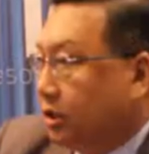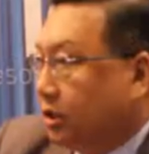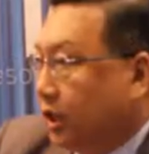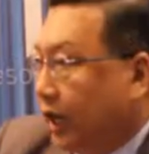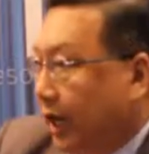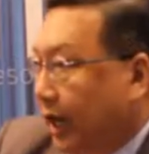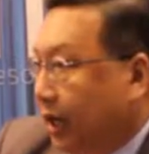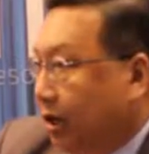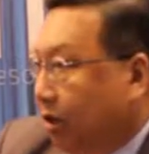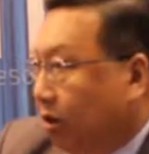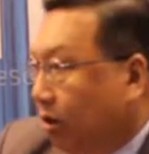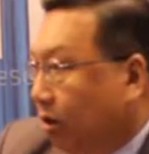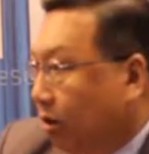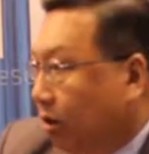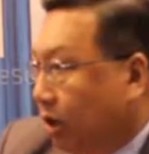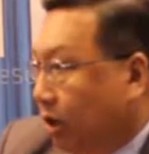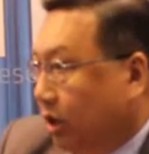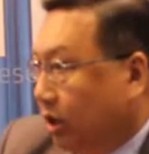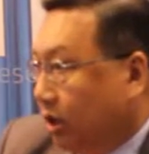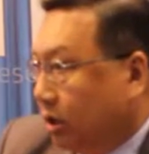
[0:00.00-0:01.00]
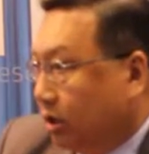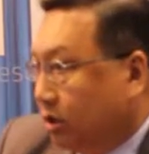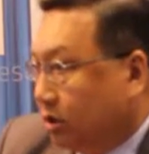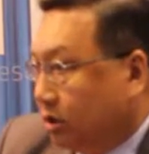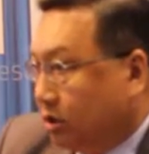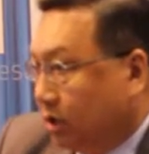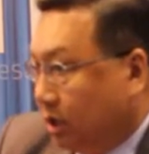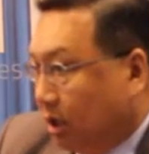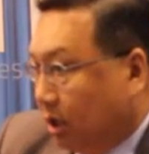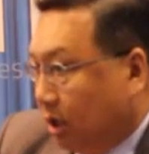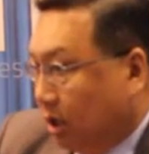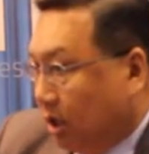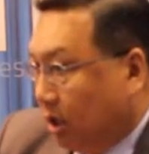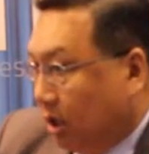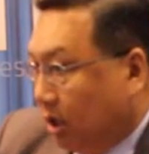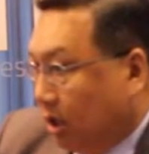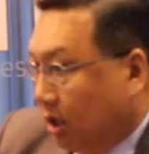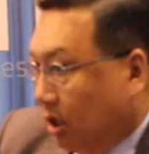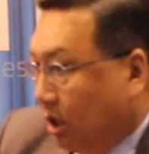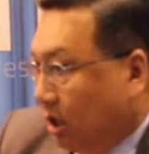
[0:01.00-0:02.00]
TIGR is
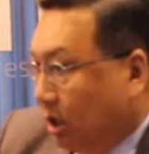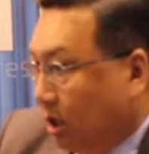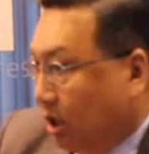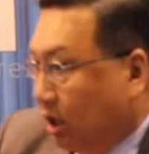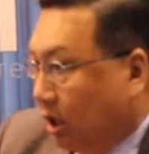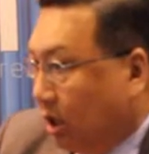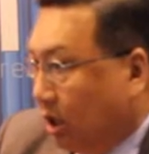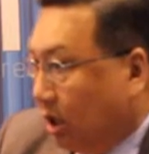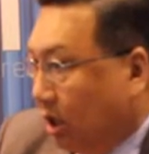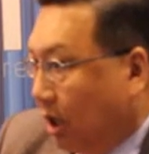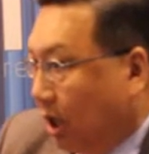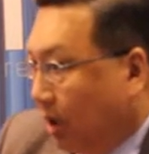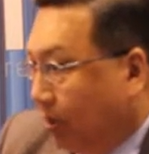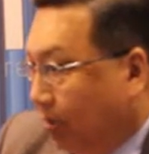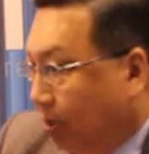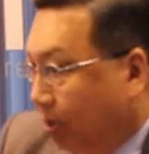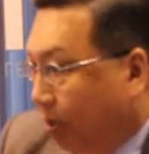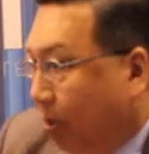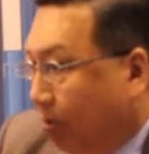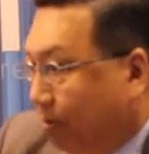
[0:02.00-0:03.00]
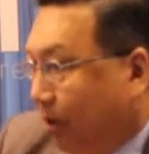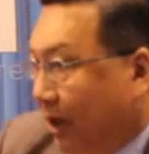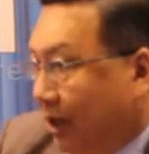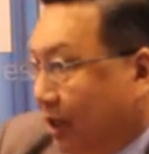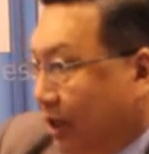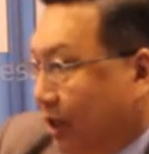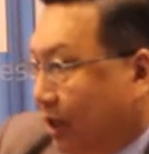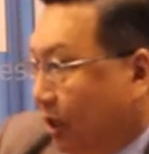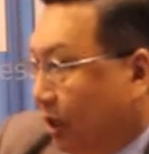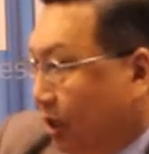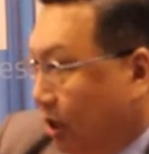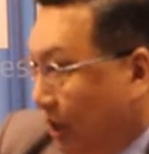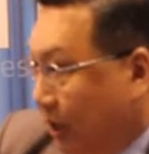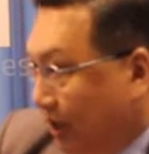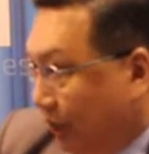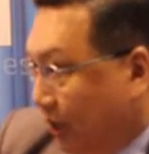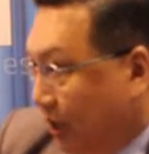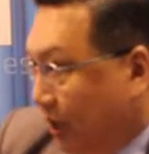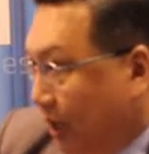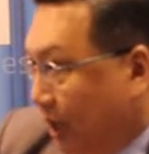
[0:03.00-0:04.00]
approved by the
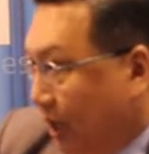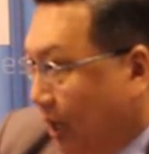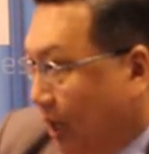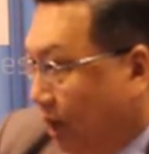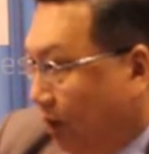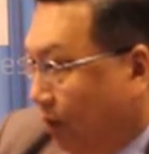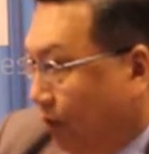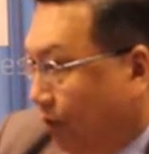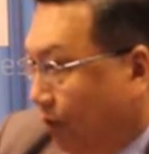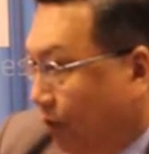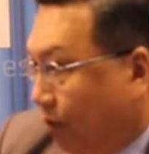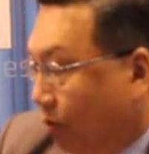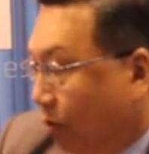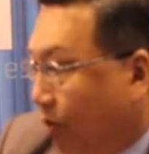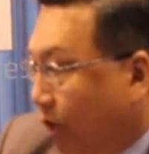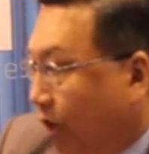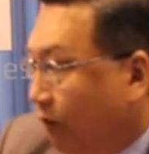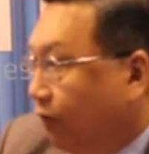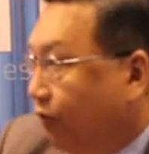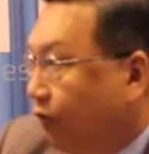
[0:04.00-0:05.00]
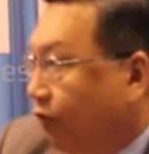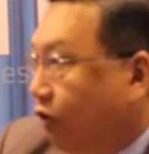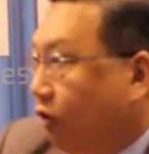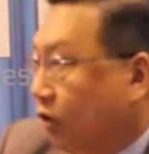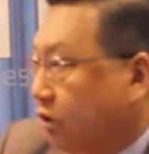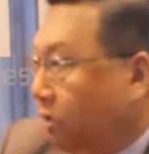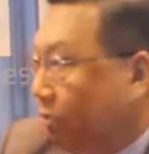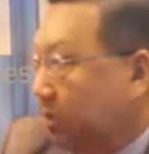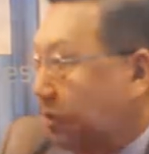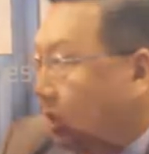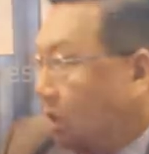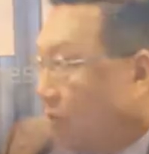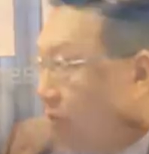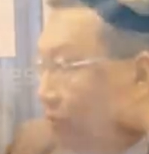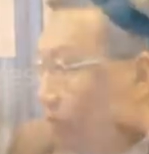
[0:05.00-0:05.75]
FDA for reinforcement of